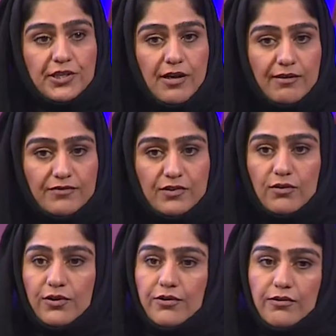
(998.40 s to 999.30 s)
large enough,
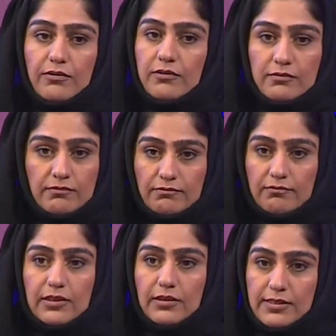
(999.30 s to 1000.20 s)
so
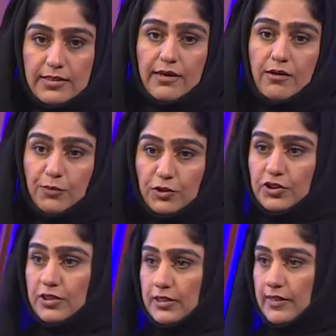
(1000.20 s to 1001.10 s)
is there an
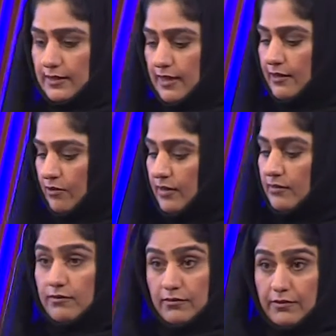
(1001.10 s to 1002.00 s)
opportunity that I
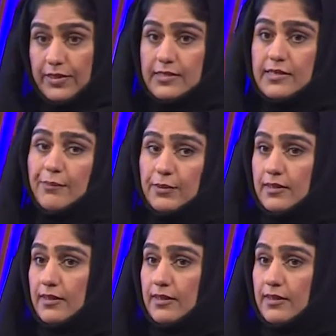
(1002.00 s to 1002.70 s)
can raise